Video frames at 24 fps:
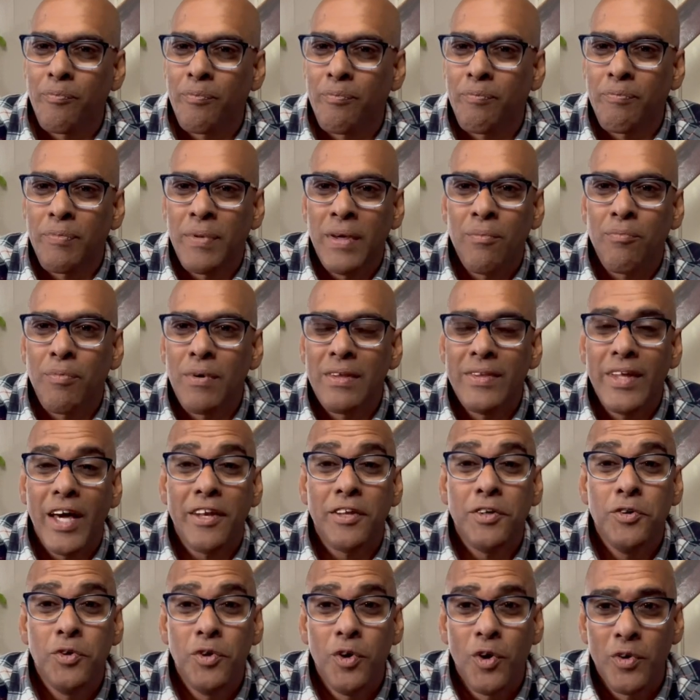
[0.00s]
People that
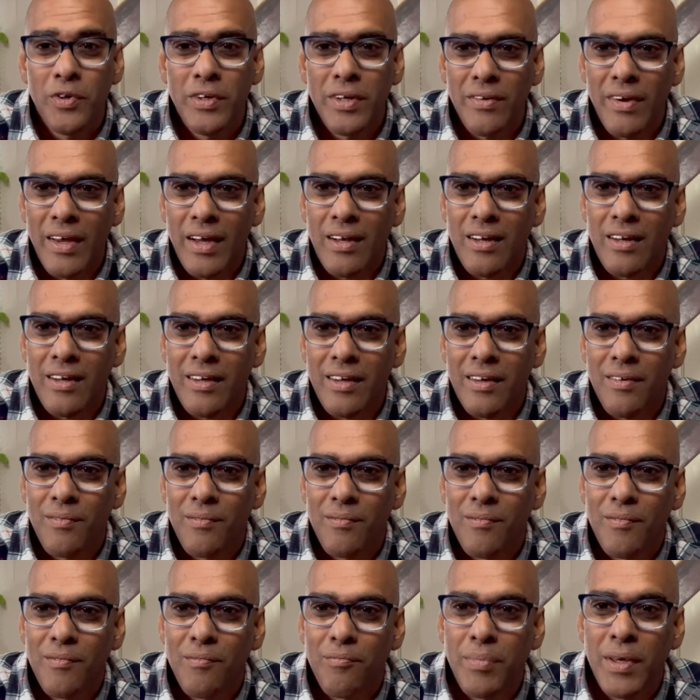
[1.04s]
you know directly.
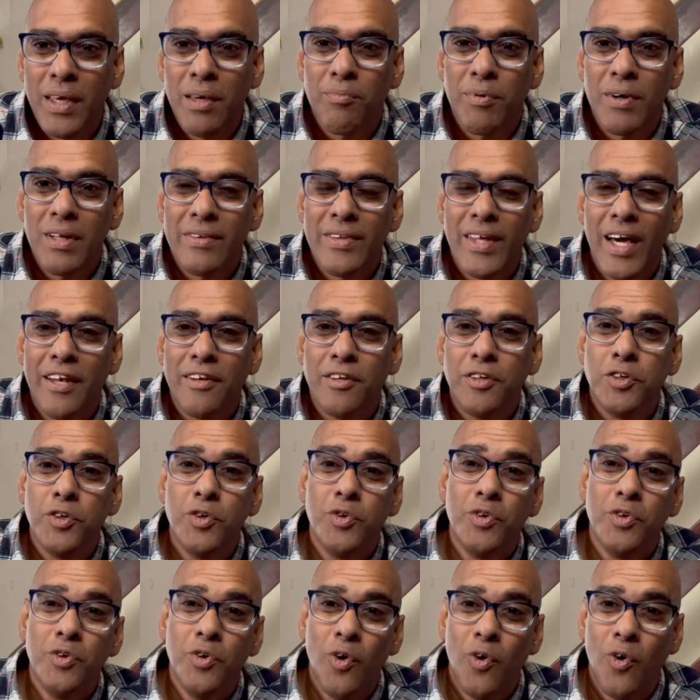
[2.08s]
People that you
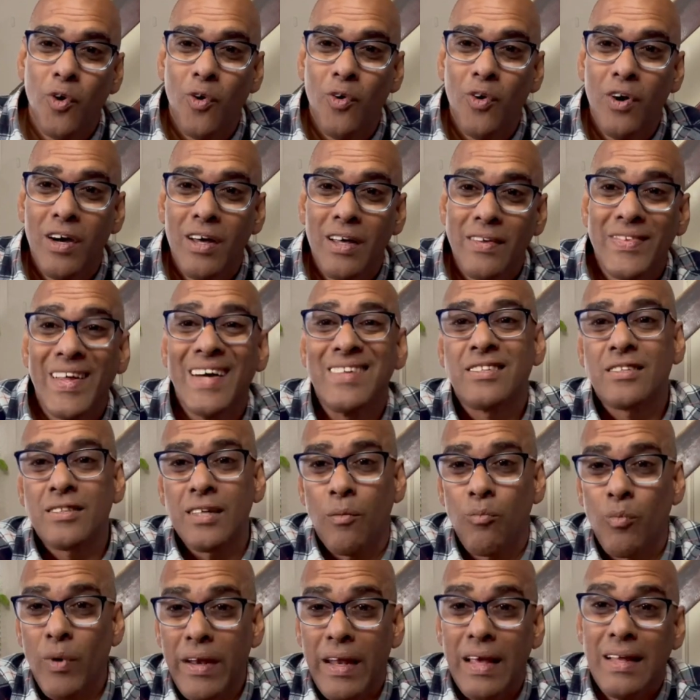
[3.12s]
know that
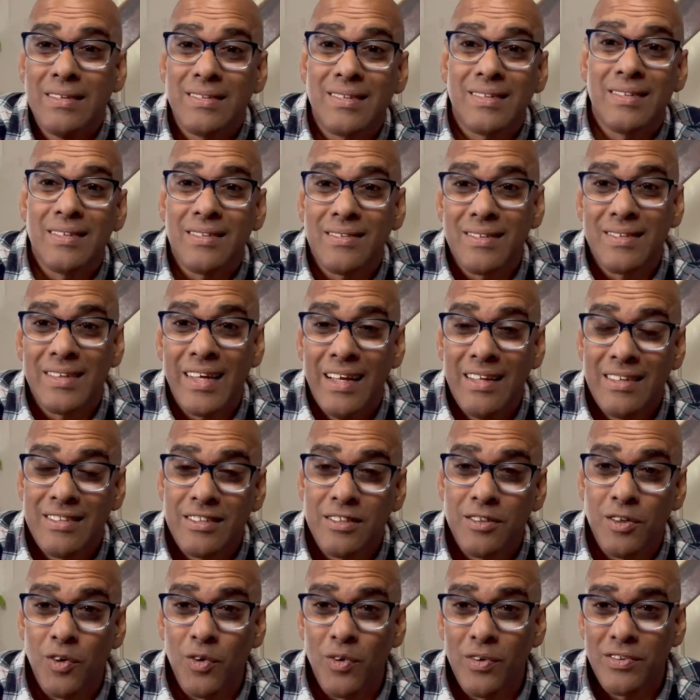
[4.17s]
someone else
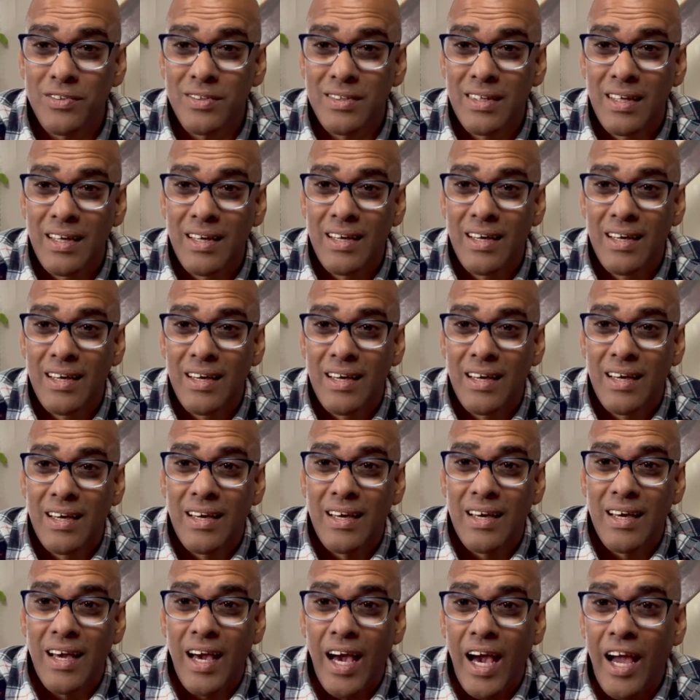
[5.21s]
knows.
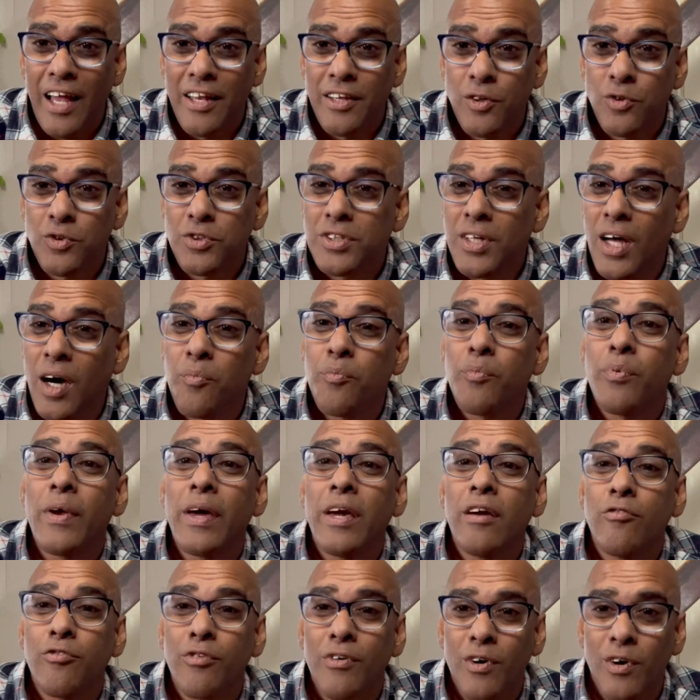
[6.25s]
And you start praying
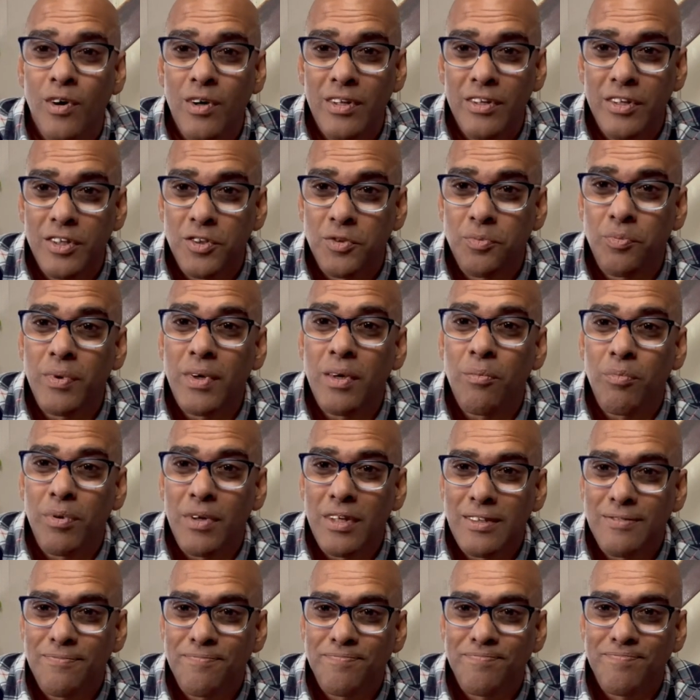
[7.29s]
for all these people.
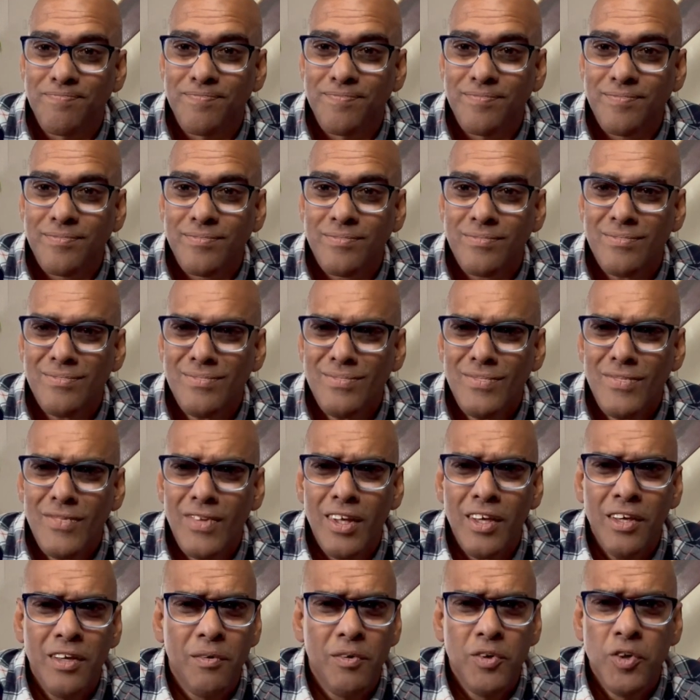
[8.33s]

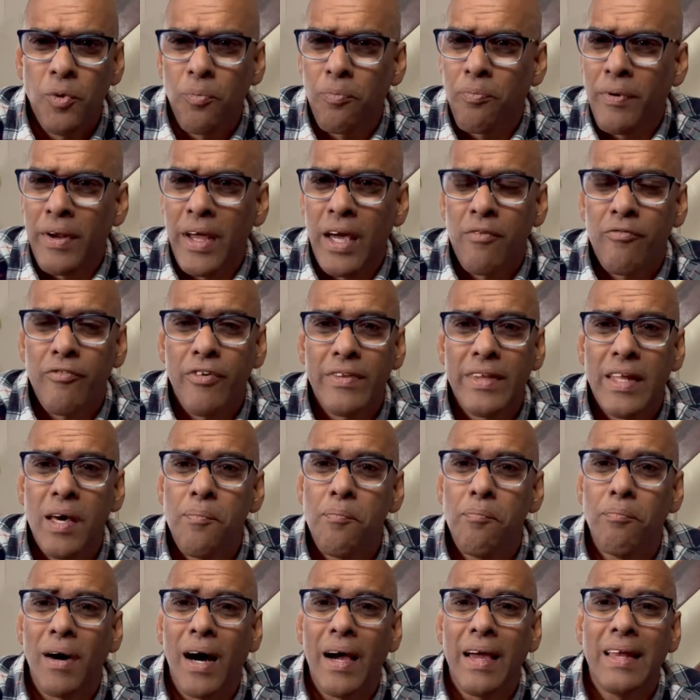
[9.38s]
You pray for them
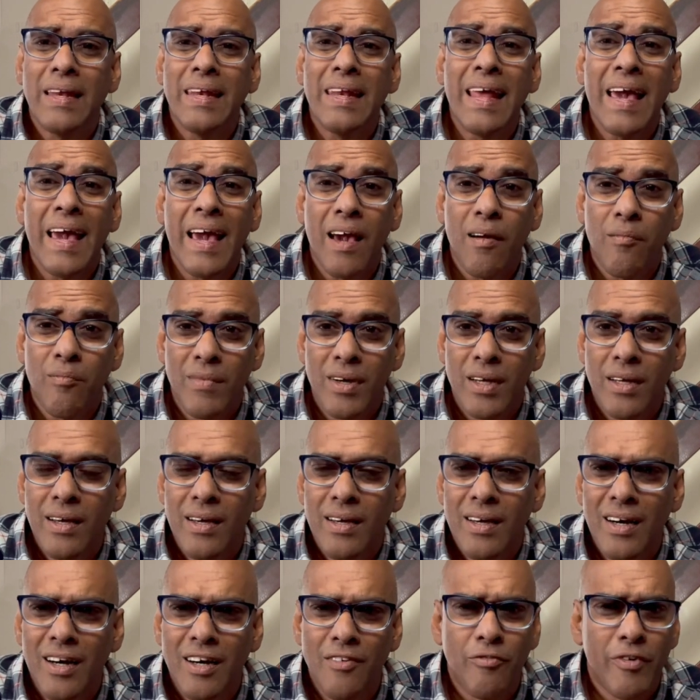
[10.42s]
by name.
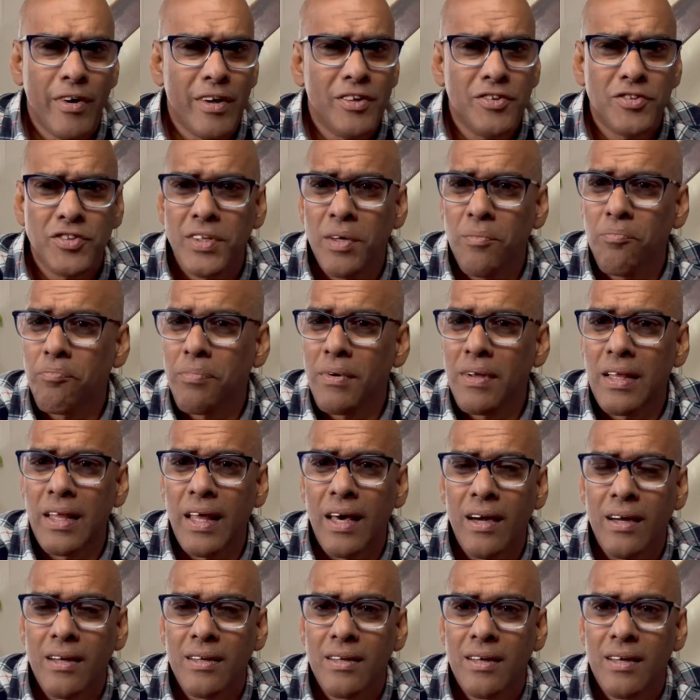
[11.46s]
A very simple
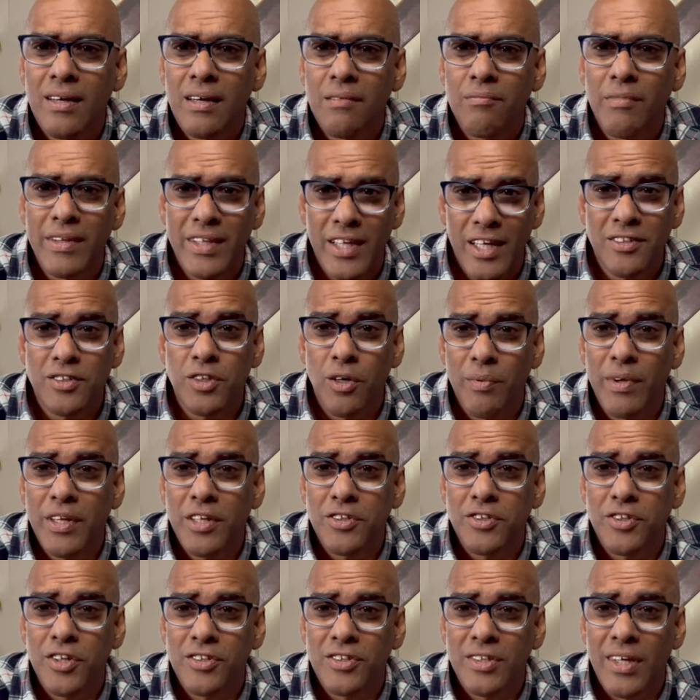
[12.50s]
act. But that's your
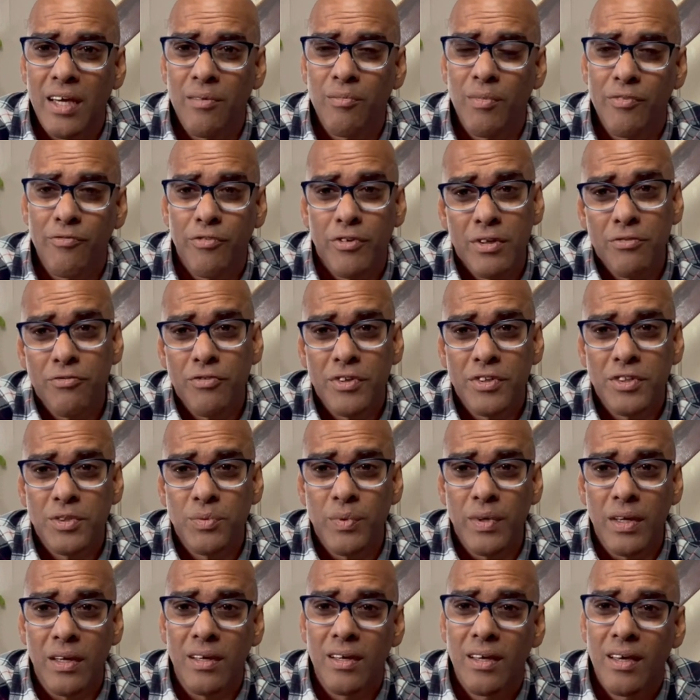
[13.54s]
ministry assignment for the first week.